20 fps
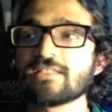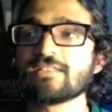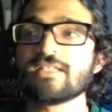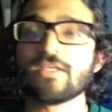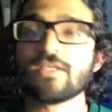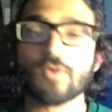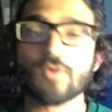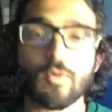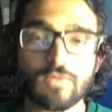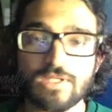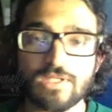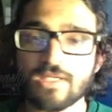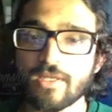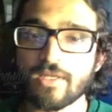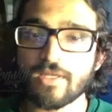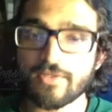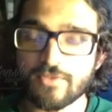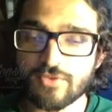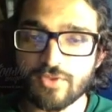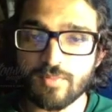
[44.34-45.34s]
is the only
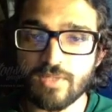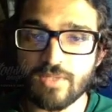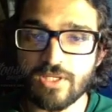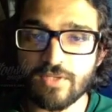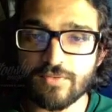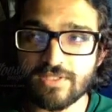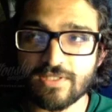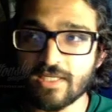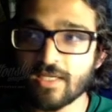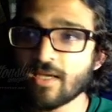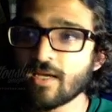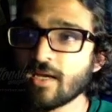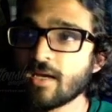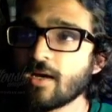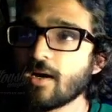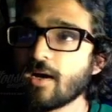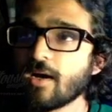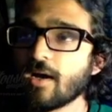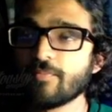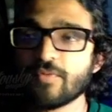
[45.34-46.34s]
gun you should be using.
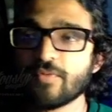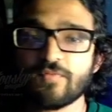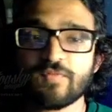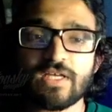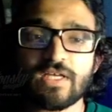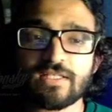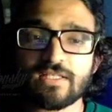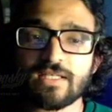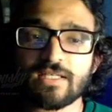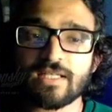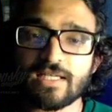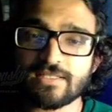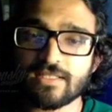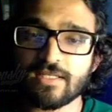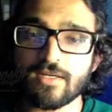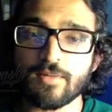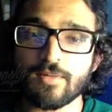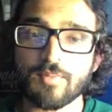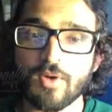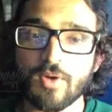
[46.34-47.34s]
We've got the class
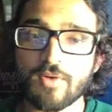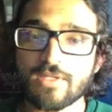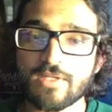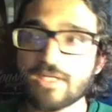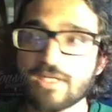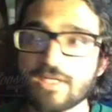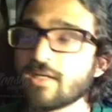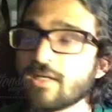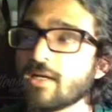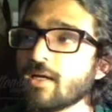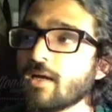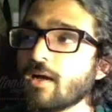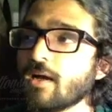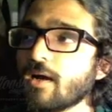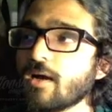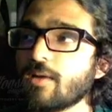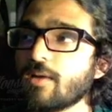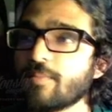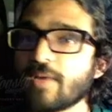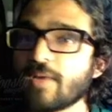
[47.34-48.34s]
set up on here.
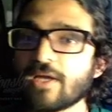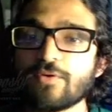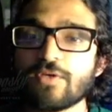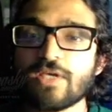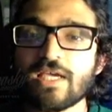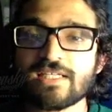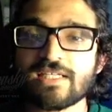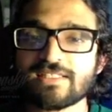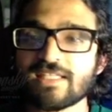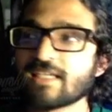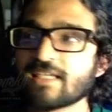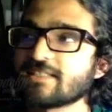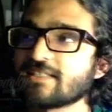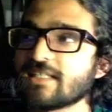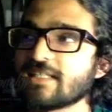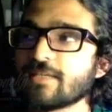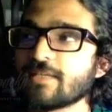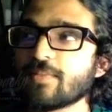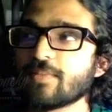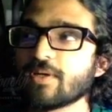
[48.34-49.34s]
I know you guys can't
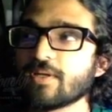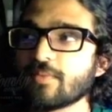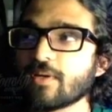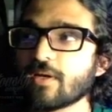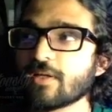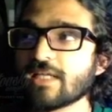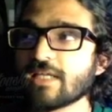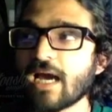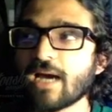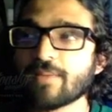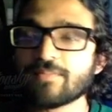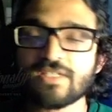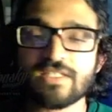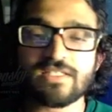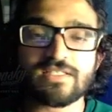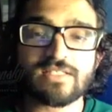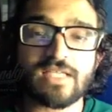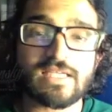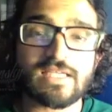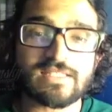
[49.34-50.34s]
see, but the
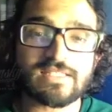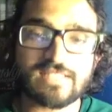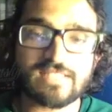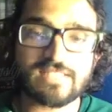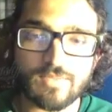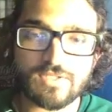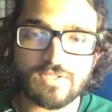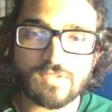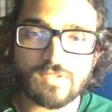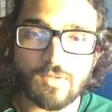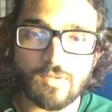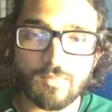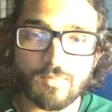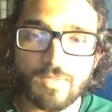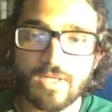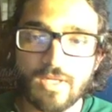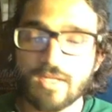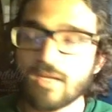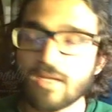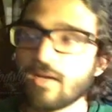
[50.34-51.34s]
optic is a sniper
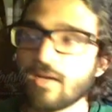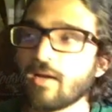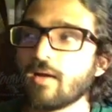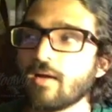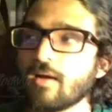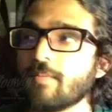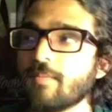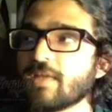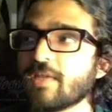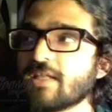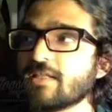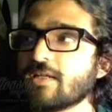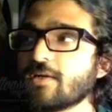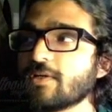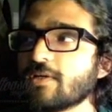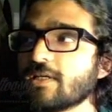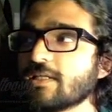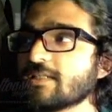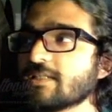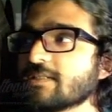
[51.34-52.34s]
scope, and
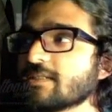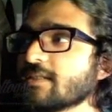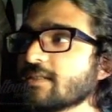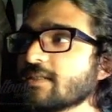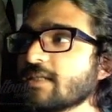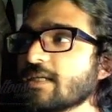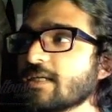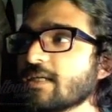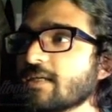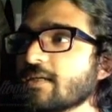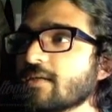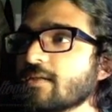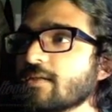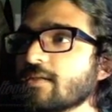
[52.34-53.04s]
there is the